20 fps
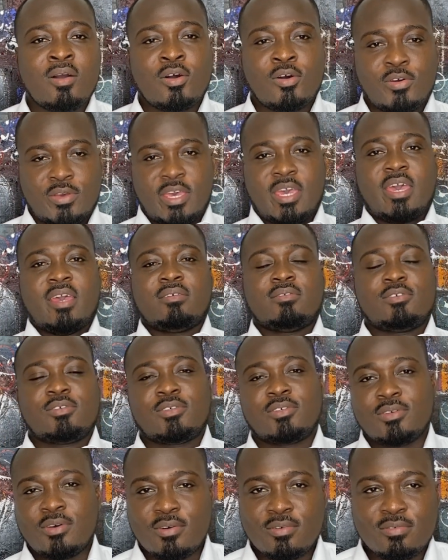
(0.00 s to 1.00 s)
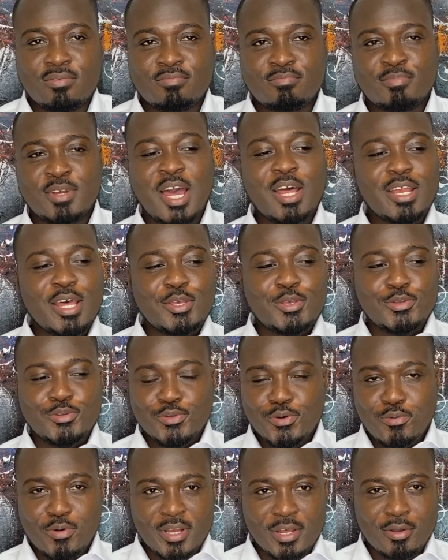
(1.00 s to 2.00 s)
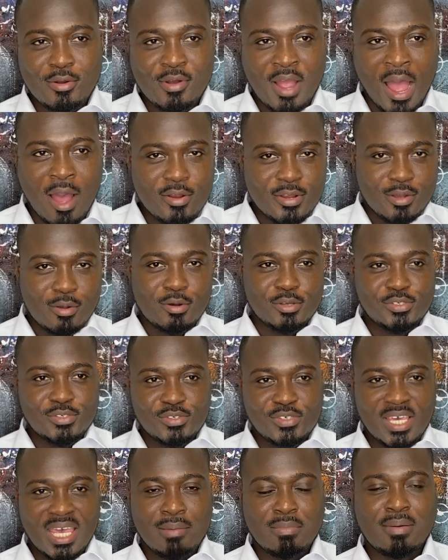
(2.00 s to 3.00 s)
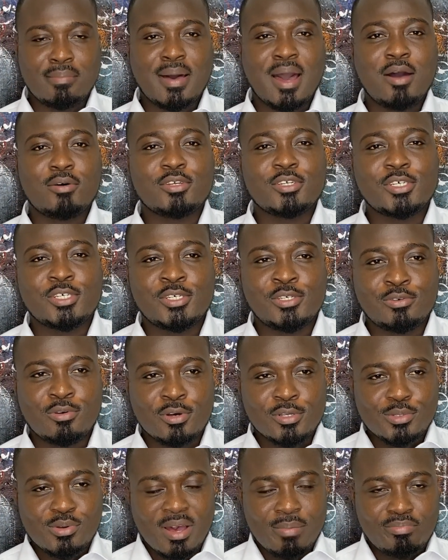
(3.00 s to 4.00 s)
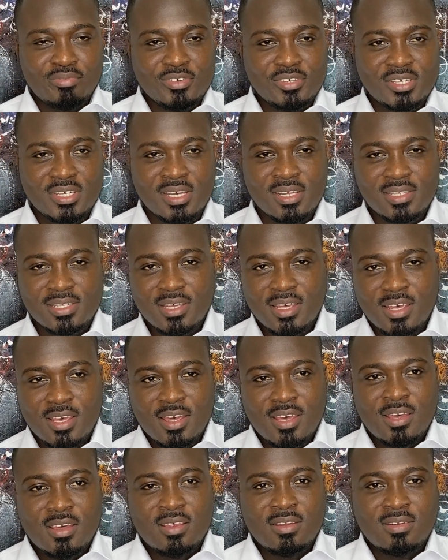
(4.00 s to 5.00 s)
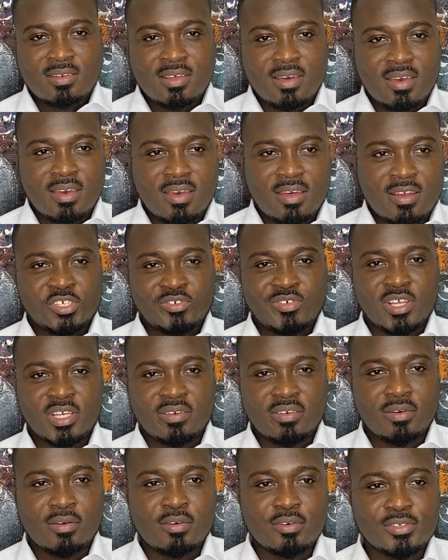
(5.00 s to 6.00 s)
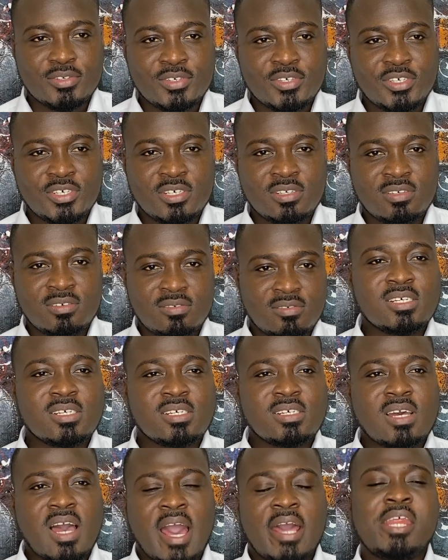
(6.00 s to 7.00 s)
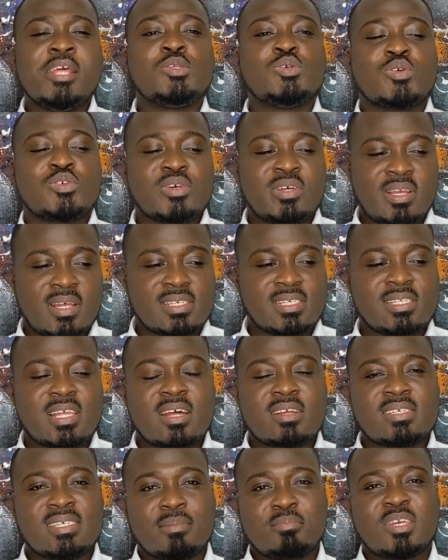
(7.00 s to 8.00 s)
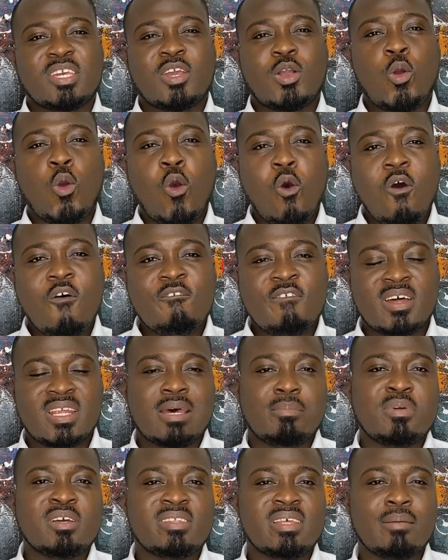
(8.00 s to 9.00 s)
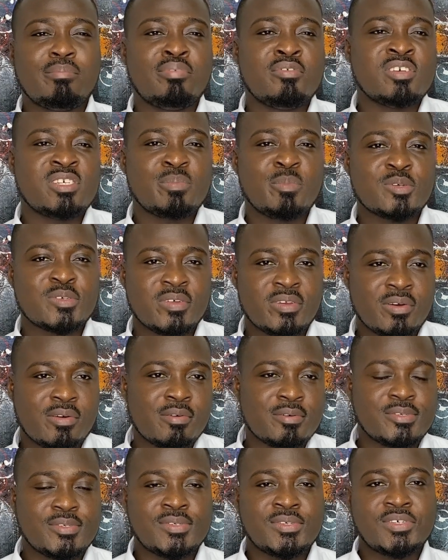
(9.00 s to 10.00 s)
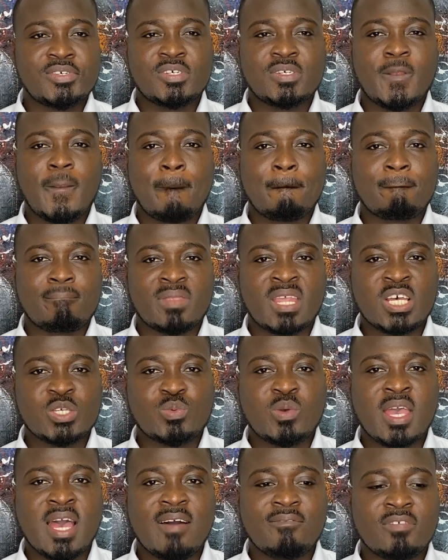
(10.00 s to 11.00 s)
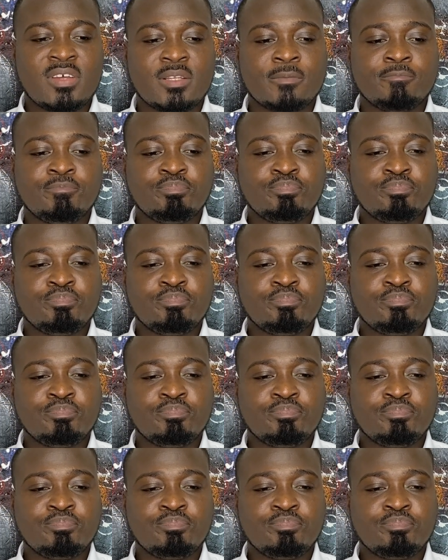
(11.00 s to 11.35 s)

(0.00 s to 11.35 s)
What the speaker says: Okay, so now that you know how the Constitution came about, you also appreciate the structure of the Constitution. I need to also understand some core fundamental principles of the Constitution as we have it.